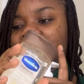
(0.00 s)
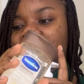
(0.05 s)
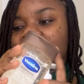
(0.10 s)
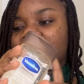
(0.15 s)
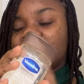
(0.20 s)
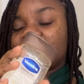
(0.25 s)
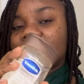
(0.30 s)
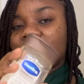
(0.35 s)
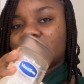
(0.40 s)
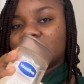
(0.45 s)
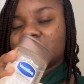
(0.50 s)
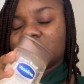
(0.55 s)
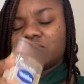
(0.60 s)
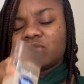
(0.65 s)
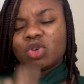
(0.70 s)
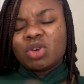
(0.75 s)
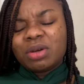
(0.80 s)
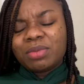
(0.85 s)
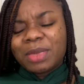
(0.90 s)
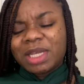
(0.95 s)
so
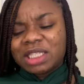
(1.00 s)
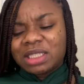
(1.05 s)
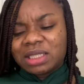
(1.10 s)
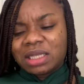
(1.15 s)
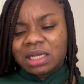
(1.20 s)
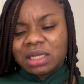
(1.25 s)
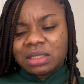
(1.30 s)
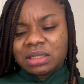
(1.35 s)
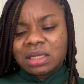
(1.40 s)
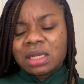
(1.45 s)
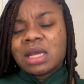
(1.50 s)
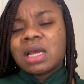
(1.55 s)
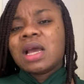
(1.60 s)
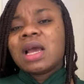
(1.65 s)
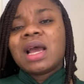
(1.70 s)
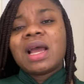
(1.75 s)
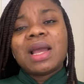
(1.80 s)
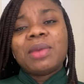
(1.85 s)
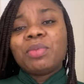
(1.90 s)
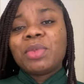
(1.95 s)
what am i saying
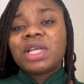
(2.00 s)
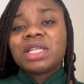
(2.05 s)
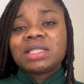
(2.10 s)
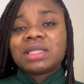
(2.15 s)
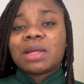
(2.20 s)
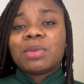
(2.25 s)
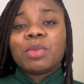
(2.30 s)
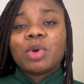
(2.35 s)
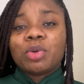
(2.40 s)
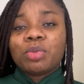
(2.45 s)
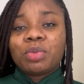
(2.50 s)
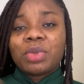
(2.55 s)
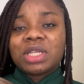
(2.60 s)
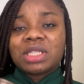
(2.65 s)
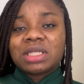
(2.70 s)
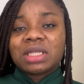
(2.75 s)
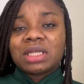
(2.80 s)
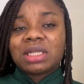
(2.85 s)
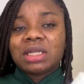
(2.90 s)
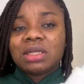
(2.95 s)
i mix them up
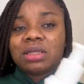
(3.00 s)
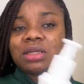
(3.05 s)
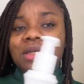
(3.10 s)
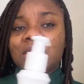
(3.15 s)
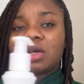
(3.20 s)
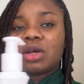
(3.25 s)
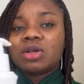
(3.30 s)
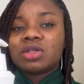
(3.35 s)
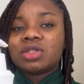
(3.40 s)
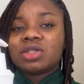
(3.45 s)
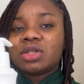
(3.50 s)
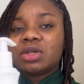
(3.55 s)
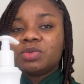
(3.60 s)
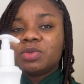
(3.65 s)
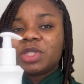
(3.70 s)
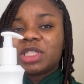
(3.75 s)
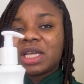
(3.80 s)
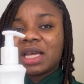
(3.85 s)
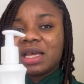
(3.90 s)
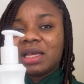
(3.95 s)
basically because
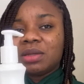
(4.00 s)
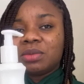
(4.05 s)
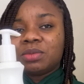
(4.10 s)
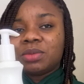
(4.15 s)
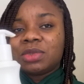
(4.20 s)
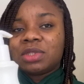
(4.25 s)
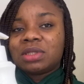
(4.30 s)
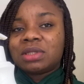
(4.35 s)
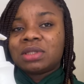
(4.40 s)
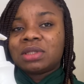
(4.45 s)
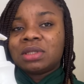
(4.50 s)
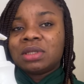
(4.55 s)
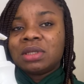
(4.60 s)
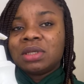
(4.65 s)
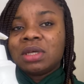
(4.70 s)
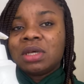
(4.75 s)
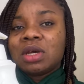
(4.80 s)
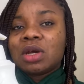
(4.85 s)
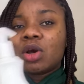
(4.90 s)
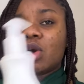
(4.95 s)
sometimes
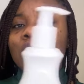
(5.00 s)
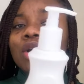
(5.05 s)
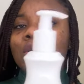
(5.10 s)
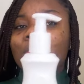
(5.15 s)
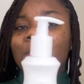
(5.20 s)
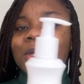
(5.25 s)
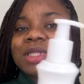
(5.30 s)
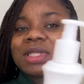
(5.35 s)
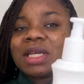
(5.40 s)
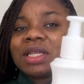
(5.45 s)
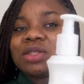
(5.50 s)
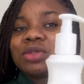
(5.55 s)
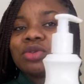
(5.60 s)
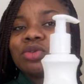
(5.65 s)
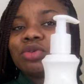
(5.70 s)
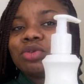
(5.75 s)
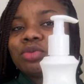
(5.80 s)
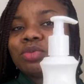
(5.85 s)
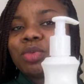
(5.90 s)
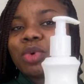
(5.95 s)
cocoa butter is
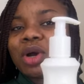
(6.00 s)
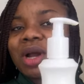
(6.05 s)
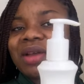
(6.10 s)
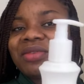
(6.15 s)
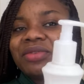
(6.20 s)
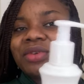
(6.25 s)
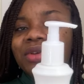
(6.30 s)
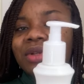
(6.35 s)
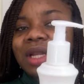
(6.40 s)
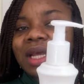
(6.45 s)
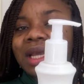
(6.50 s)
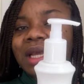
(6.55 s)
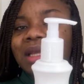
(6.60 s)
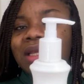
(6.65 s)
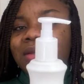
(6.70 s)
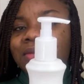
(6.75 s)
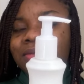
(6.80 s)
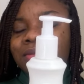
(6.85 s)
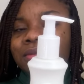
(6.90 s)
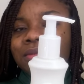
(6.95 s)
good but i feel
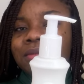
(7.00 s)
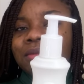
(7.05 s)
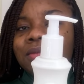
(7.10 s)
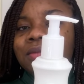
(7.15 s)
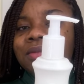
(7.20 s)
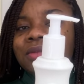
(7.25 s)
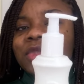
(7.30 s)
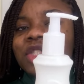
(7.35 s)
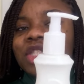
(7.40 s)
like